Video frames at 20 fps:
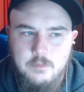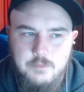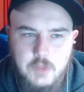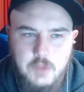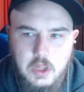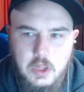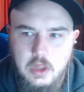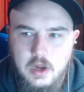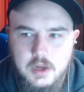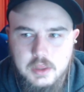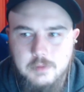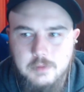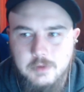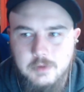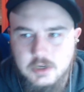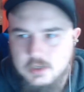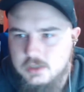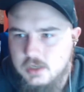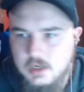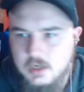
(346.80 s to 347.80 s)
a lot of them are
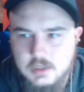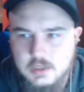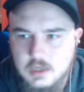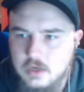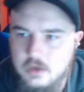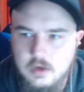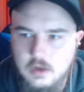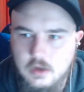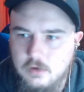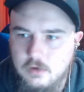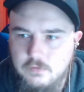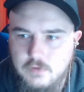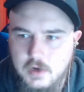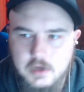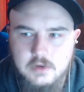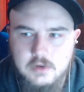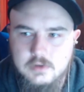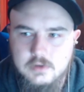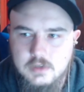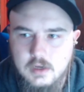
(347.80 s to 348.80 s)
just going to tell you to go
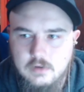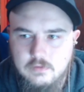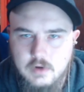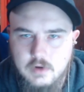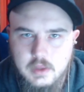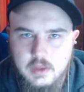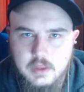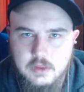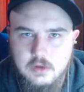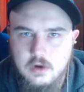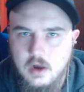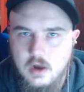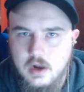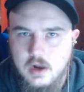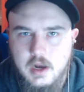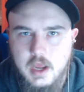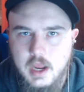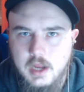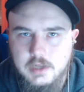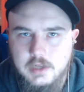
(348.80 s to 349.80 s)
fuck yourself, right? Like, they're not
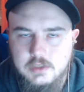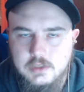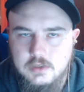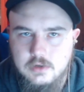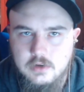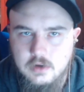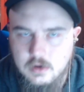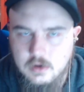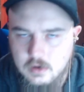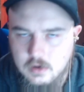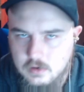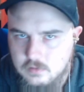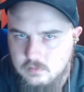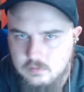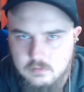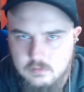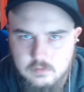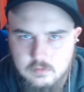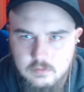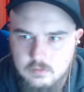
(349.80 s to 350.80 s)
going to answer
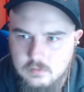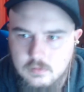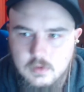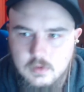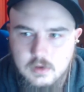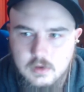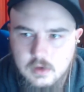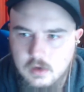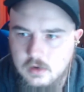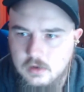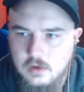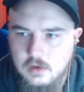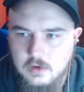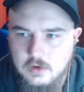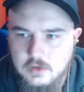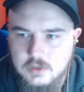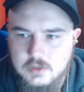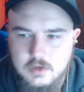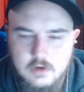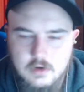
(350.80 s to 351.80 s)

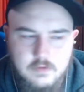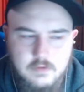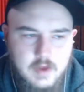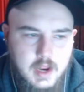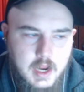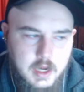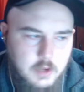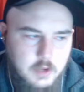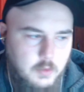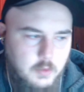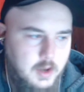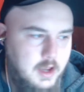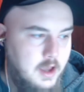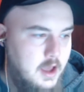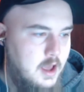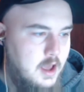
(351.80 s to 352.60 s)
your survey anyway.